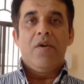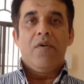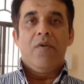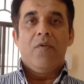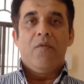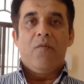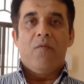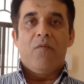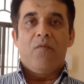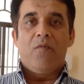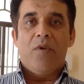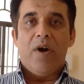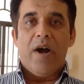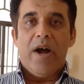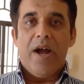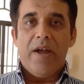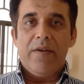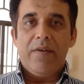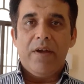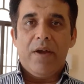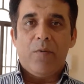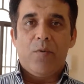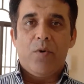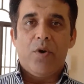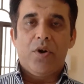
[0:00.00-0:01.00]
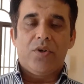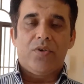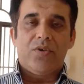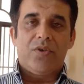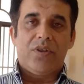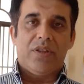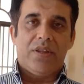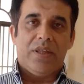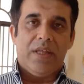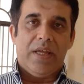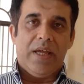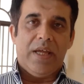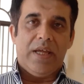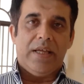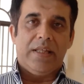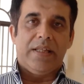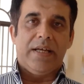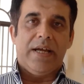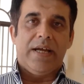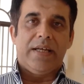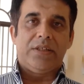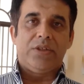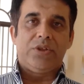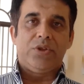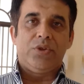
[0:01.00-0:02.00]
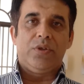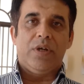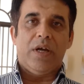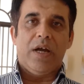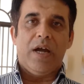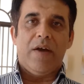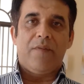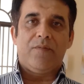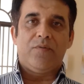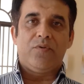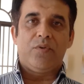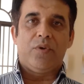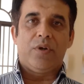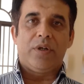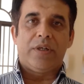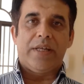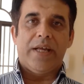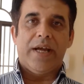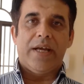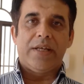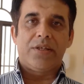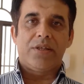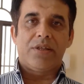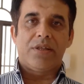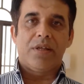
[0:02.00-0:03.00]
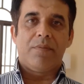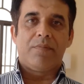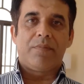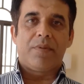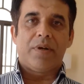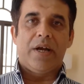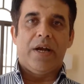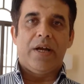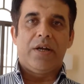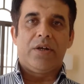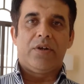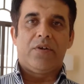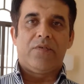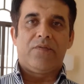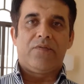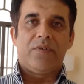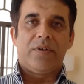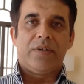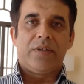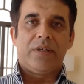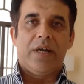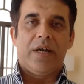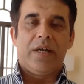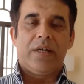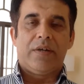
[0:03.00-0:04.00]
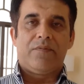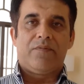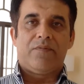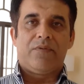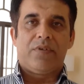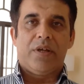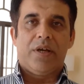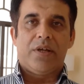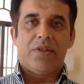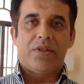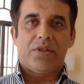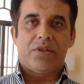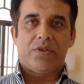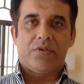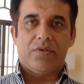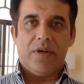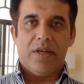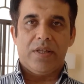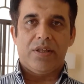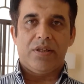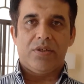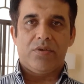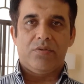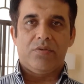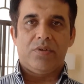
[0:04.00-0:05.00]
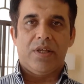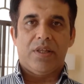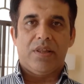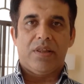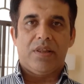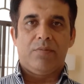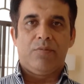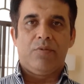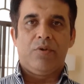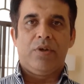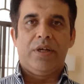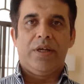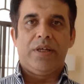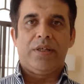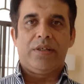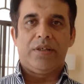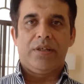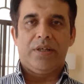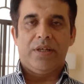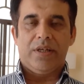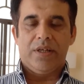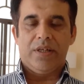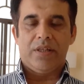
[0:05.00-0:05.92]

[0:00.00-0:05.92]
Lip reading: Why I want to say that you have to attach some kind of a stress to the simulator